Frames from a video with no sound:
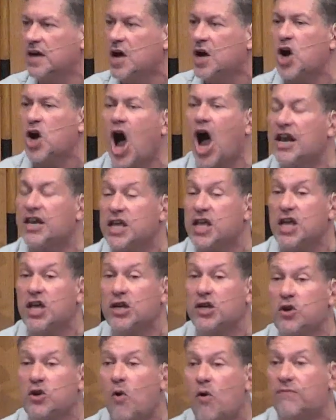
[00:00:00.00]
caught
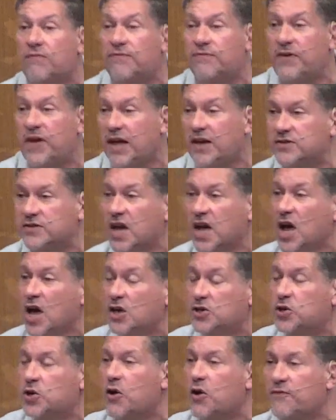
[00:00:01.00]
in your face.
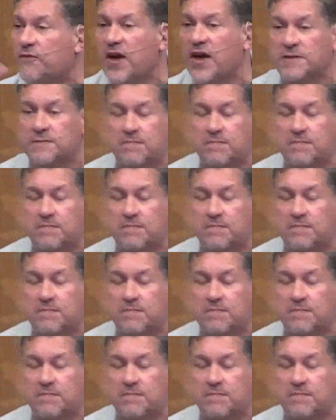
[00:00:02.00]
So your face